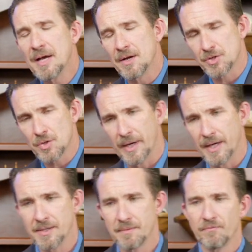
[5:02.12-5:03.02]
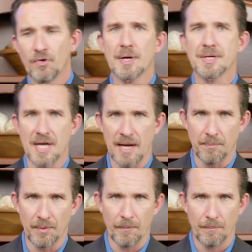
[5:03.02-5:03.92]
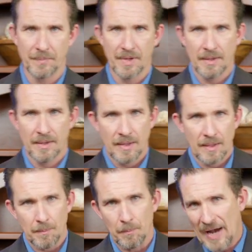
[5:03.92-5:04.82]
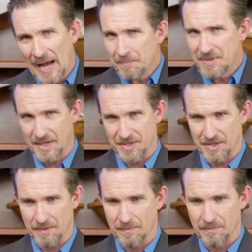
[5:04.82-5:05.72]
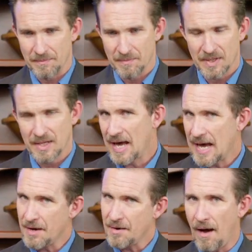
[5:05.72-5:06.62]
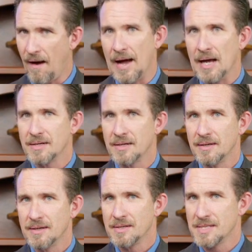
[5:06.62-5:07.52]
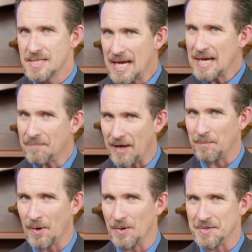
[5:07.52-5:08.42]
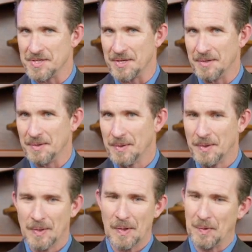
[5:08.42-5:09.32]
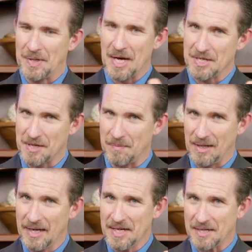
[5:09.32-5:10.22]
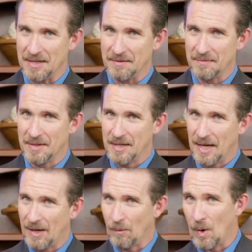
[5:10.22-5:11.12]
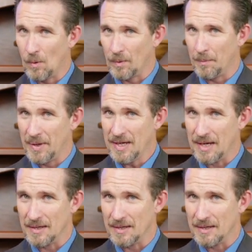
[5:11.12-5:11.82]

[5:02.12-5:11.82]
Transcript: illustrate. For example, Baptism cannot save a person who doesn't believe and won't repent.